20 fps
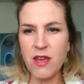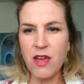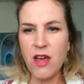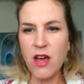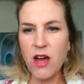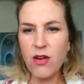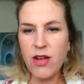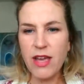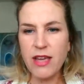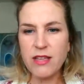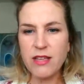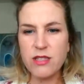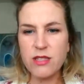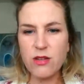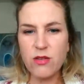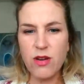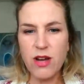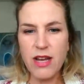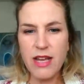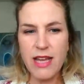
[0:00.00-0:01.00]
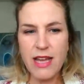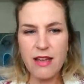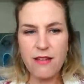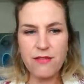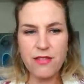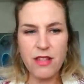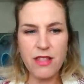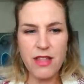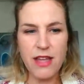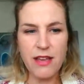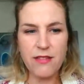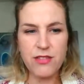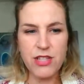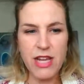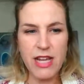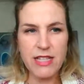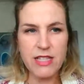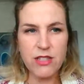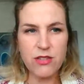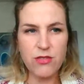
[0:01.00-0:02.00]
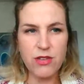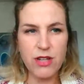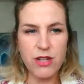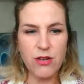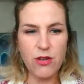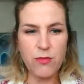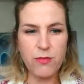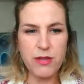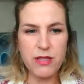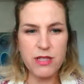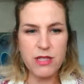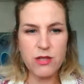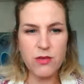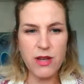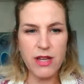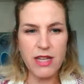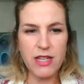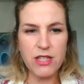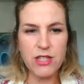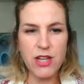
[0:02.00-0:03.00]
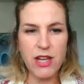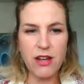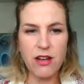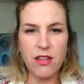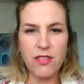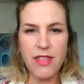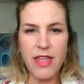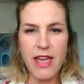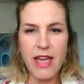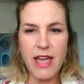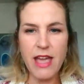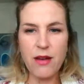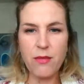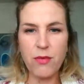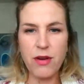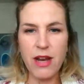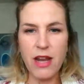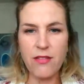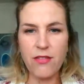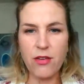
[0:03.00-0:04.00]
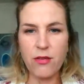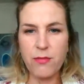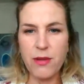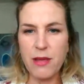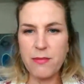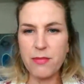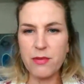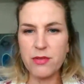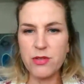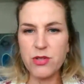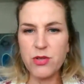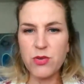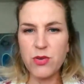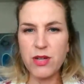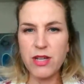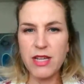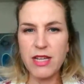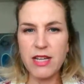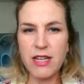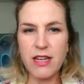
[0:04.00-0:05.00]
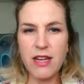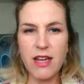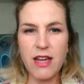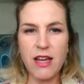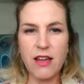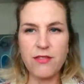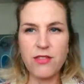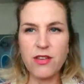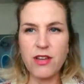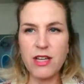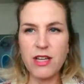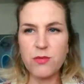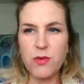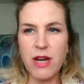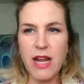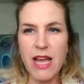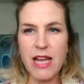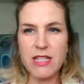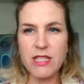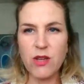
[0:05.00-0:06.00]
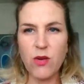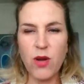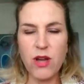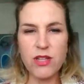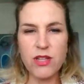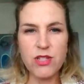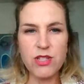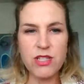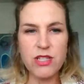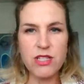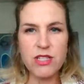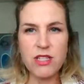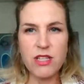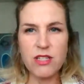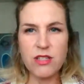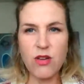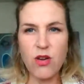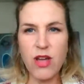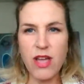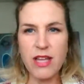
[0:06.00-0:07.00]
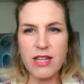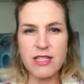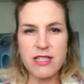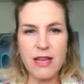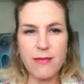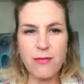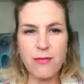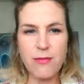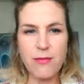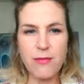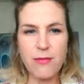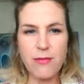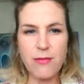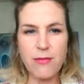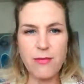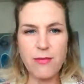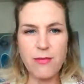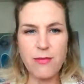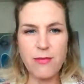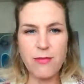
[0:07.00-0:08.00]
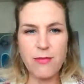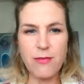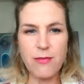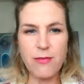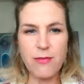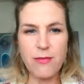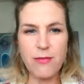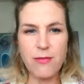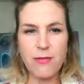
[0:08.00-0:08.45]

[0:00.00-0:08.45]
Okay, so I have the live chat screen open so I can check on that whenever people join. If you guys want to ask questions, just go ahead and type them into the chat box,